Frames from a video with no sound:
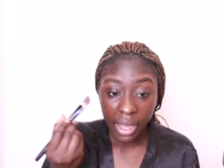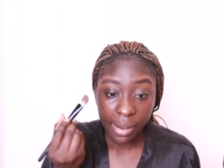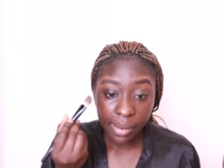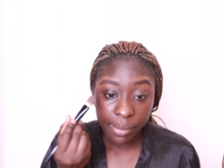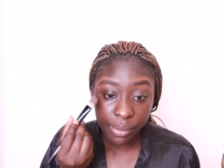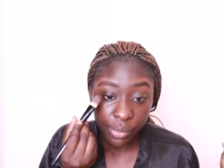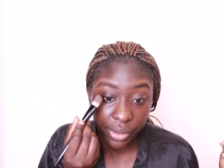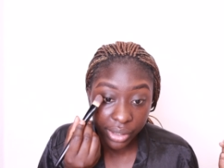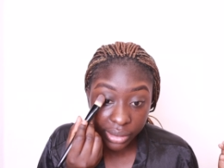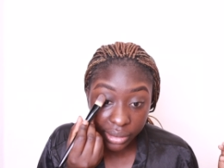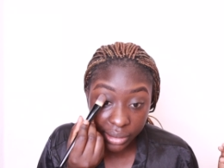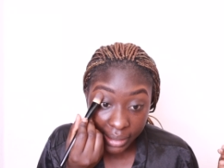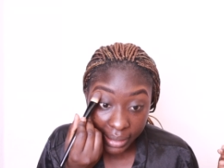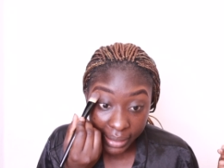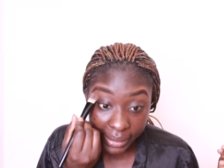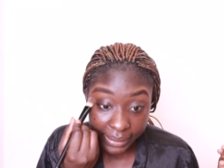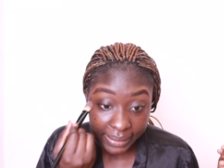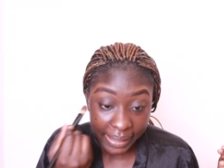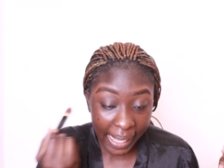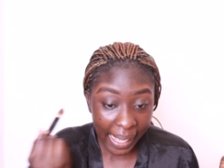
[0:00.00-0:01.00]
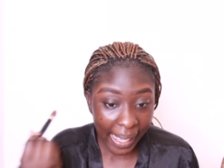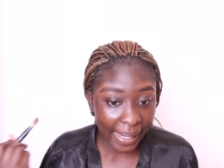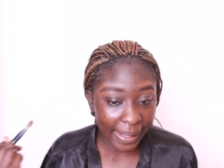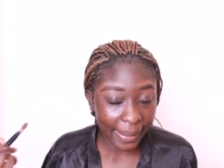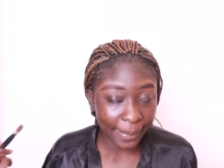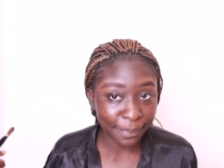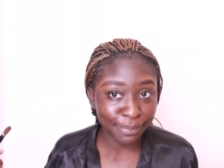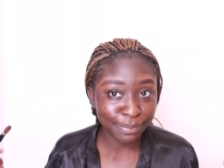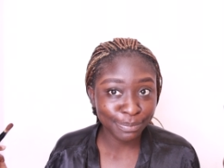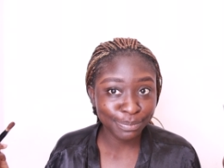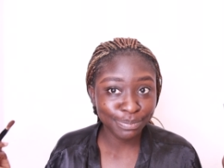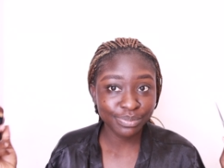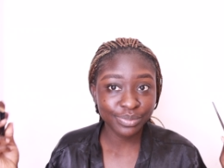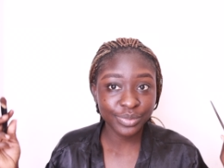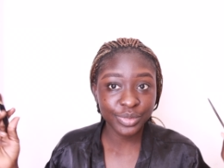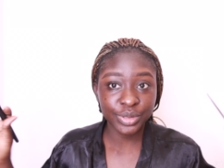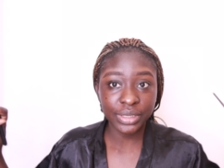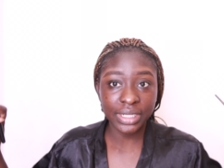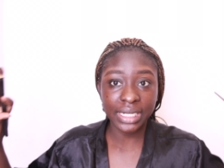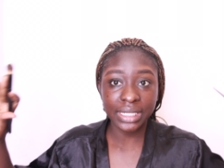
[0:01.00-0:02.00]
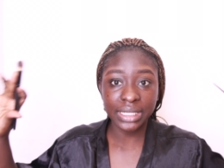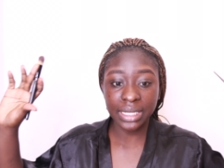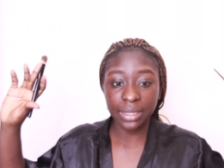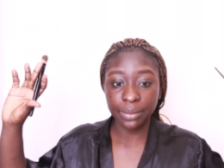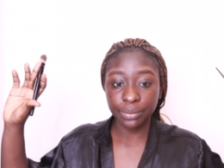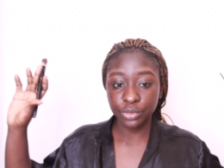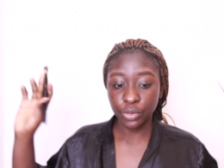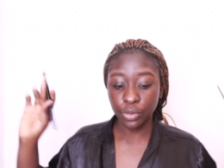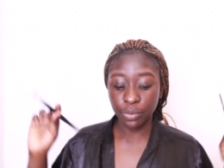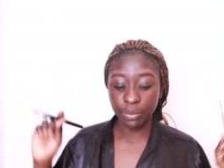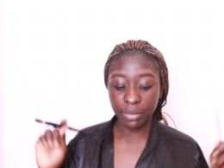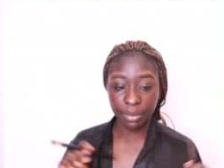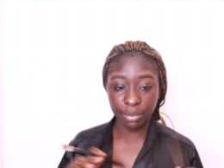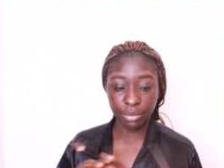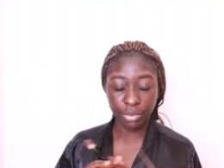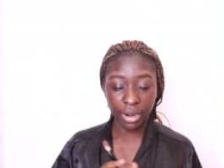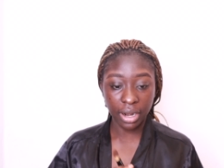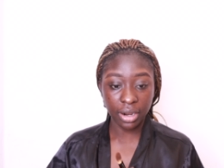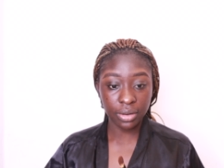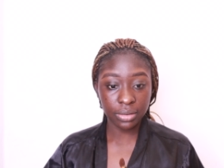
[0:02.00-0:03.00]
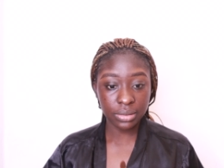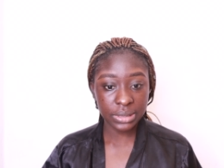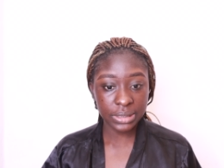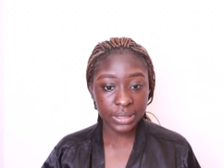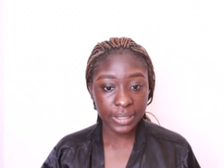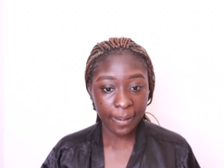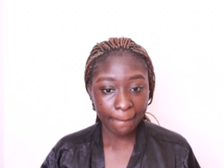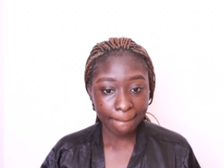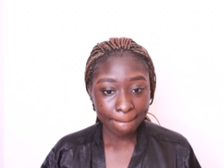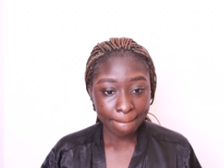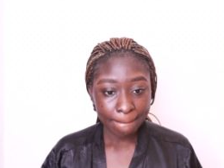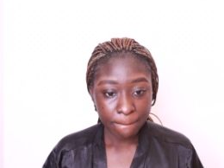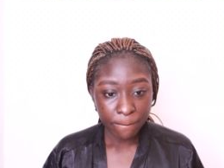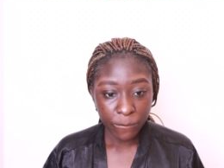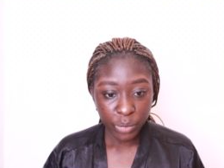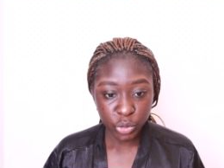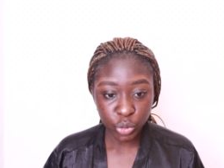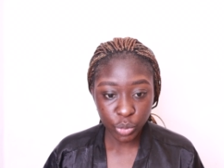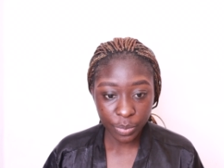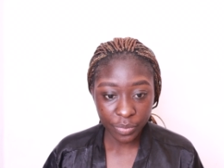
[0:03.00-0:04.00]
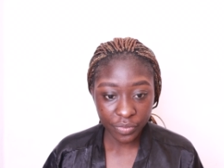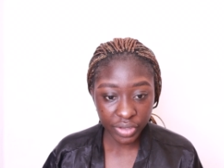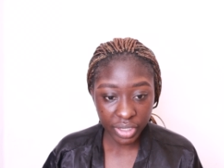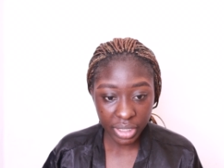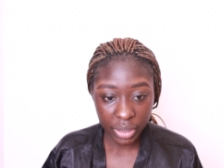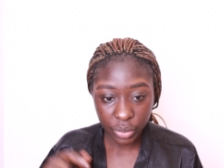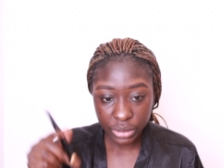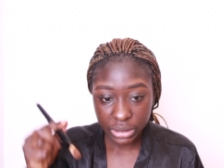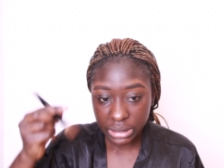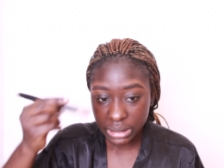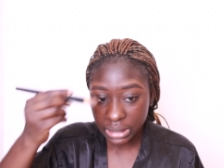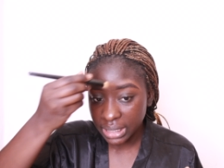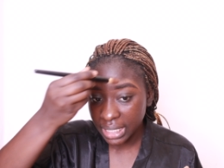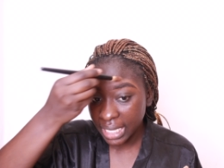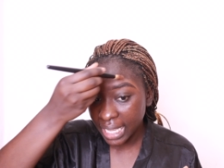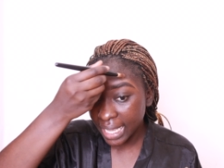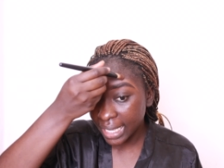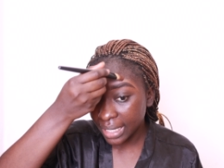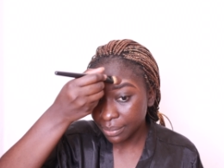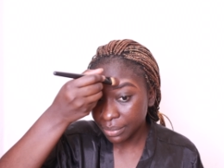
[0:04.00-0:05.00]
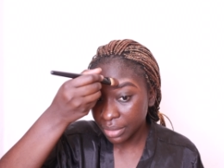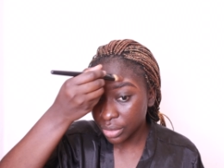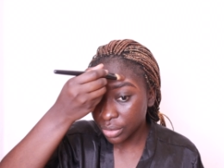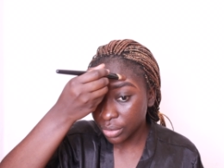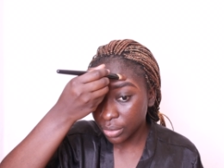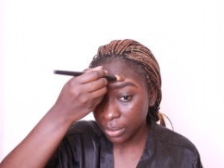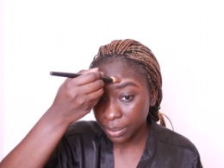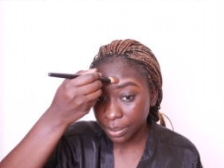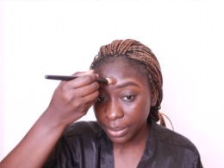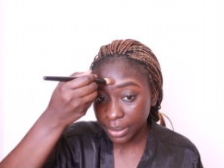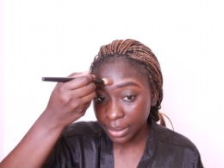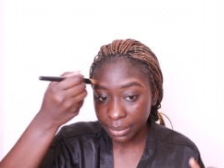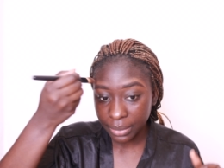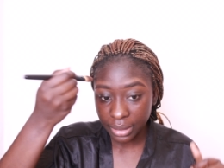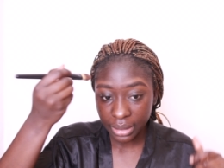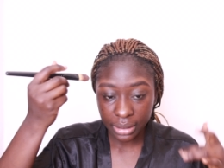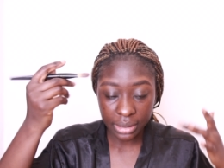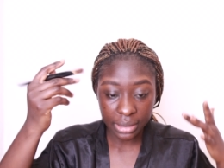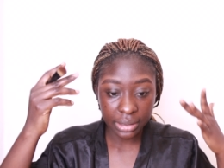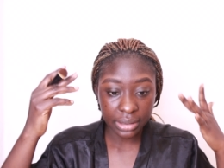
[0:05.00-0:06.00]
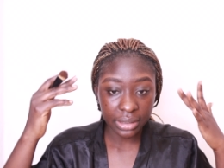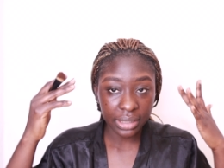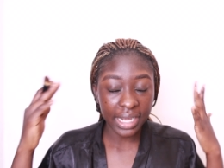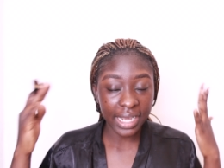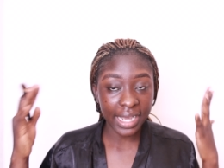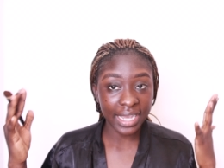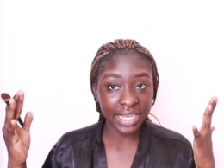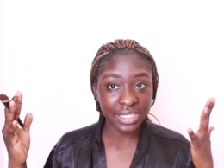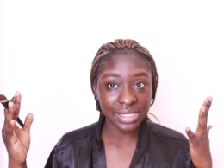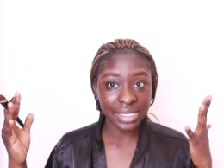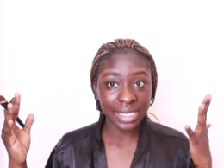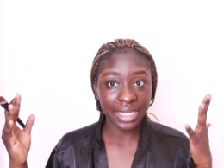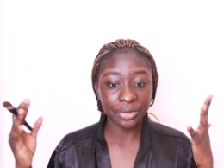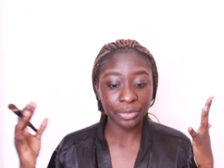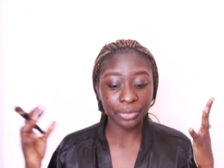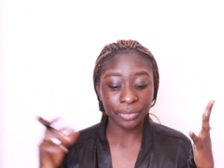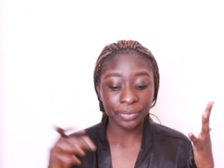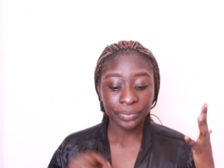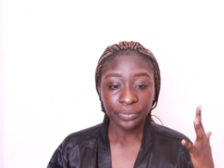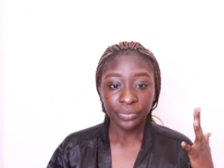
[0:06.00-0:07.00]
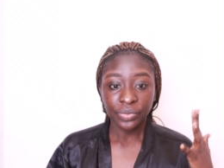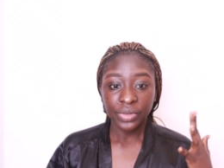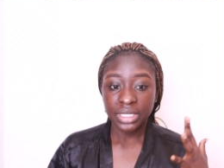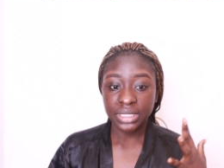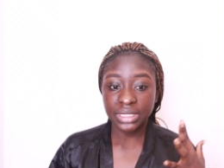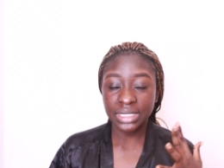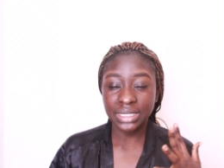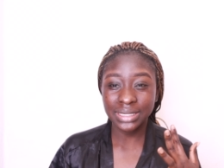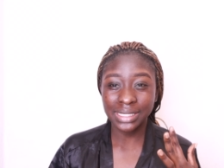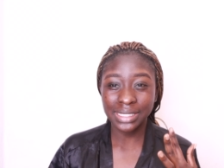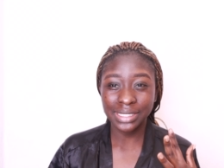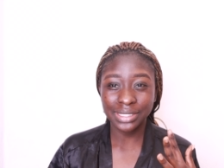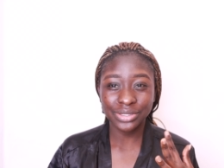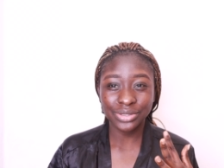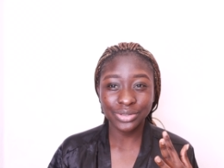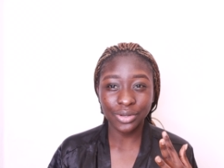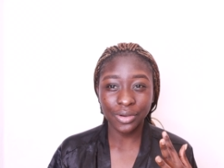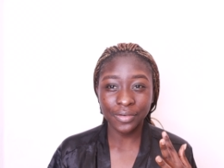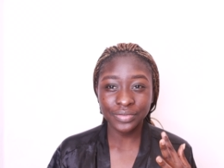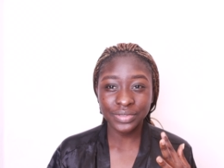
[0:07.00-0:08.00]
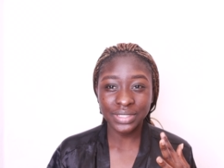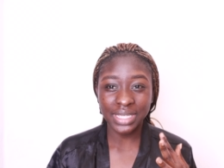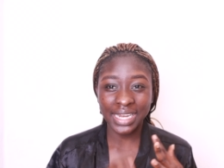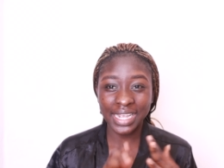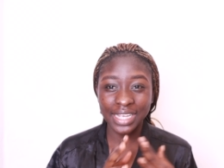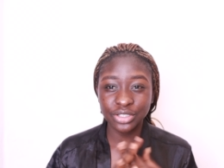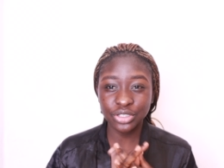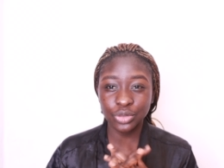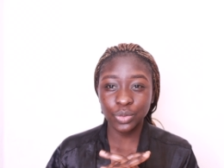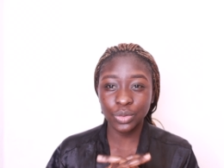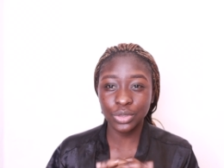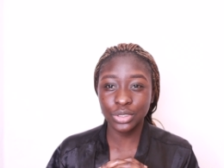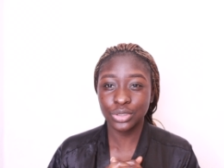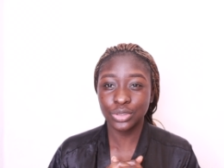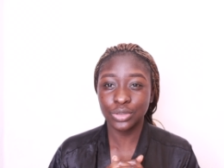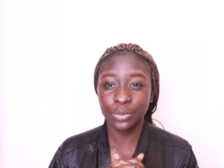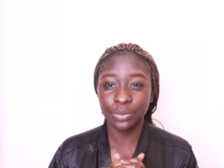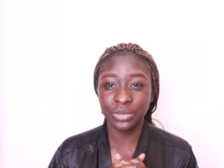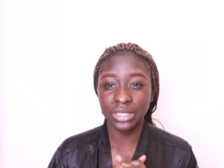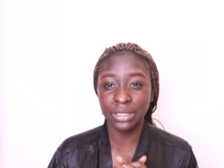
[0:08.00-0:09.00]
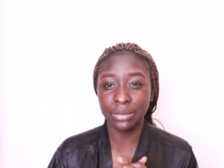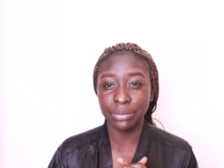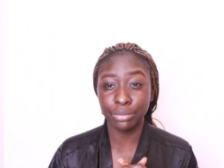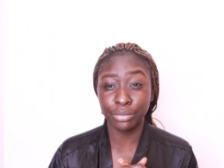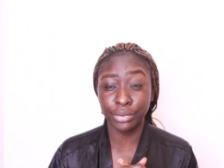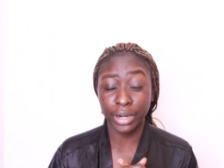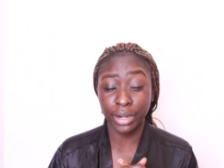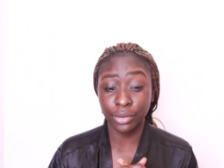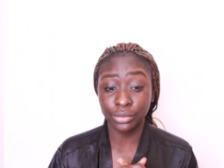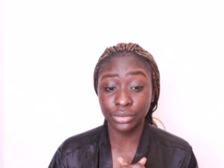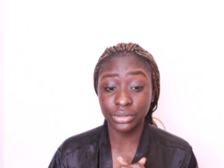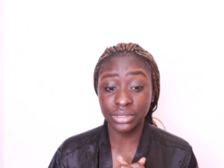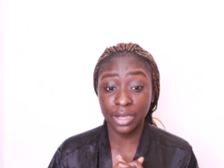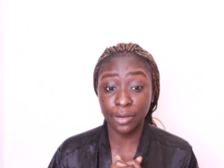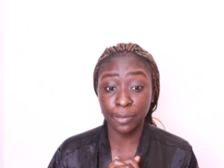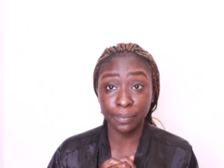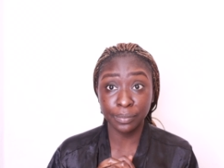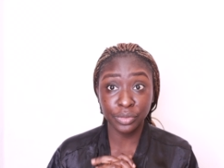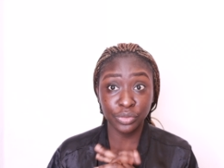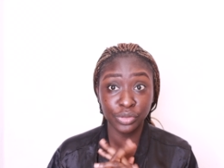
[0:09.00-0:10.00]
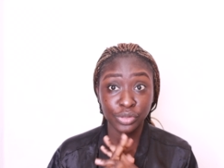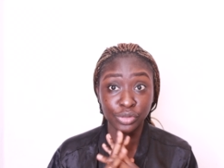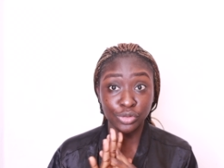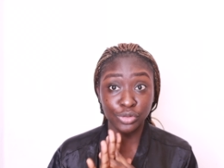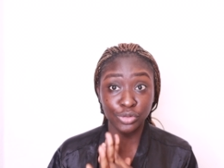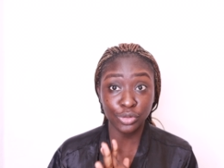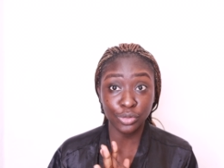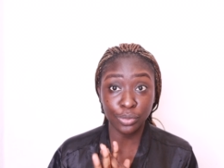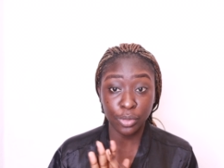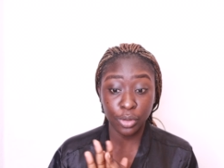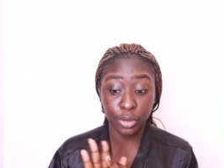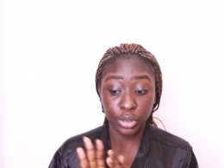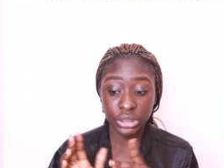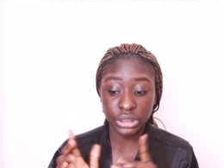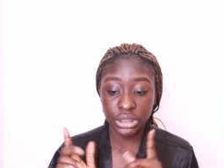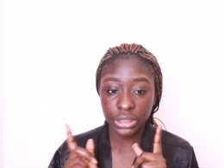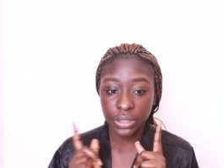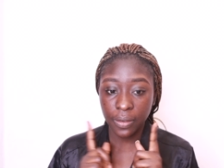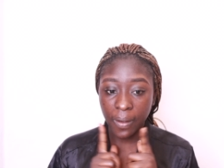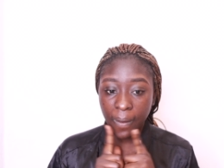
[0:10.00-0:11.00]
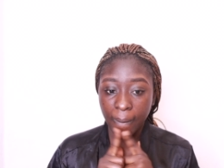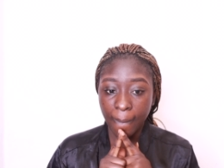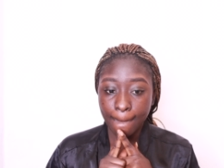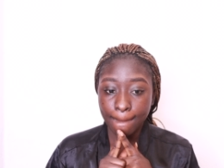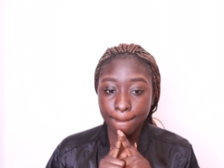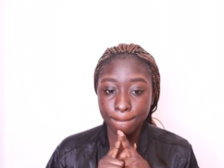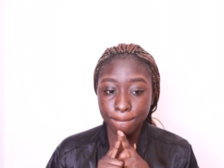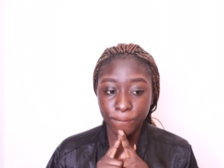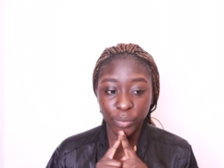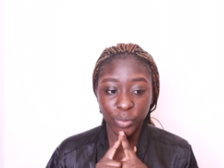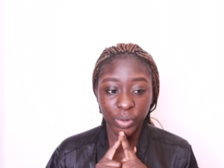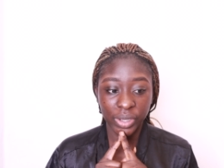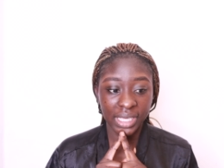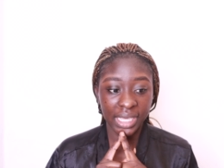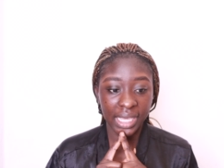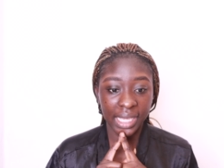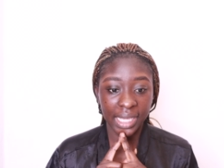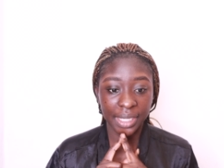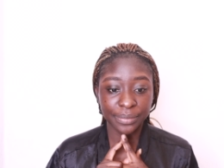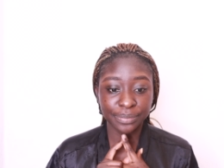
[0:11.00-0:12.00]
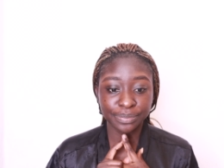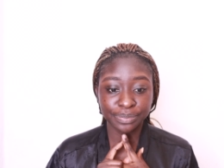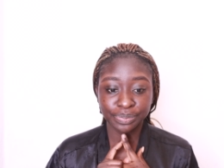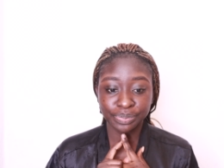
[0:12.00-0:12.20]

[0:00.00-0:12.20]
I'm wearing it like that. So I think I'm done with my brows. So moving on to the eye makeup, eyeshadow. Since it's soft and I just want something brown, I won't be doing too much, but yeah.